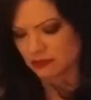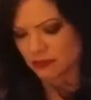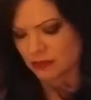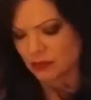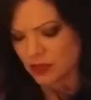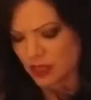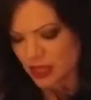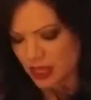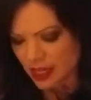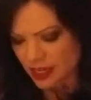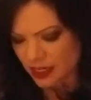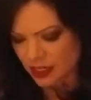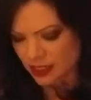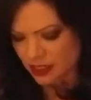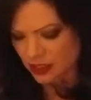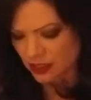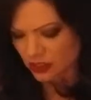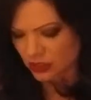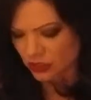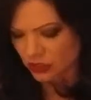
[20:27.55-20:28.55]

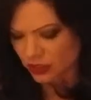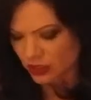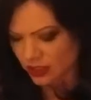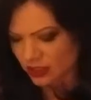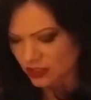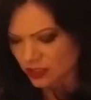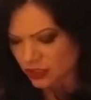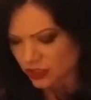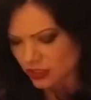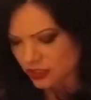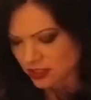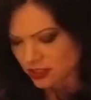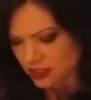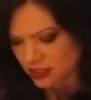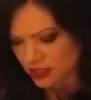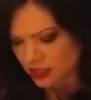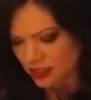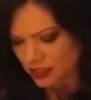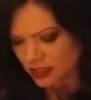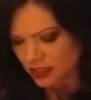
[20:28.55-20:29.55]
then you're not
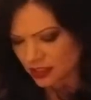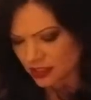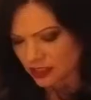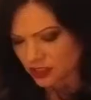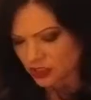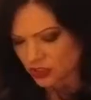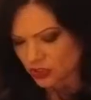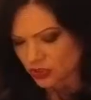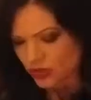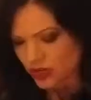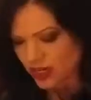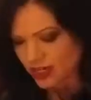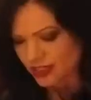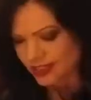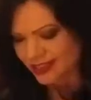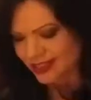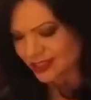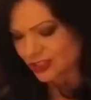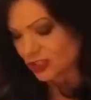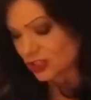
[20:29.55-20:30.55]
interested in trying
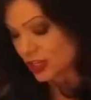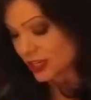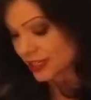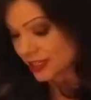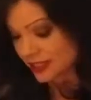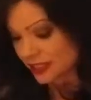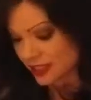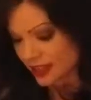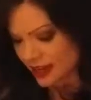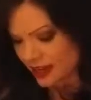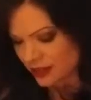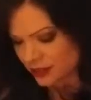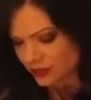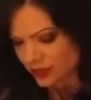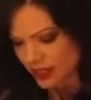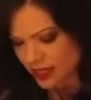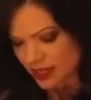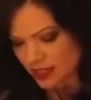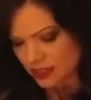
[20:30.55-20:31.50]
to chase that, right?